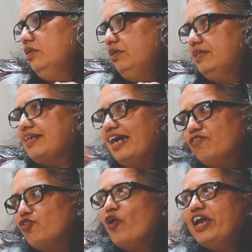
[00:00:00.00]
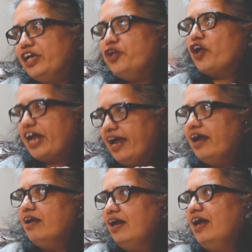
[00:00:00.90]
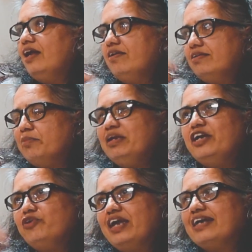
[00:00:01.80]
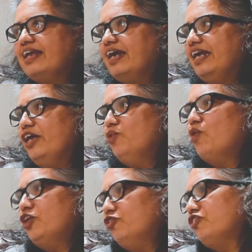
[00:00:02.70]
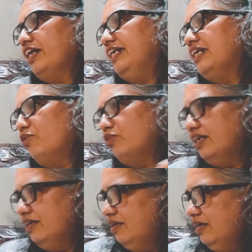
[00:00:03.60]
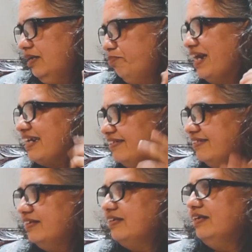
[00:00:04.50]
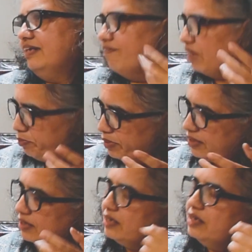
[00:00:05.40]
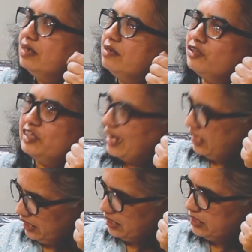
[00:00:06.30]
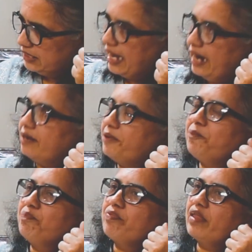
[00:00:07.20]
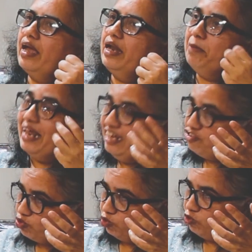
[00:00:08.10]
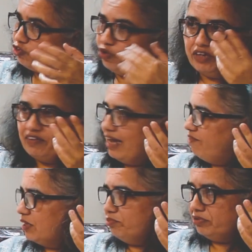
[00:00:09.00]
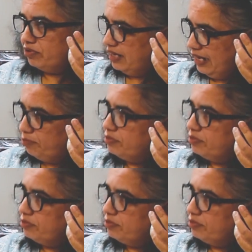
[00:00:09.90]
It's kind of going in your head, and the minute you get an idea, you want to try it out and practice it and develop it. So challenge is that. And many schools don't even have a computer lab.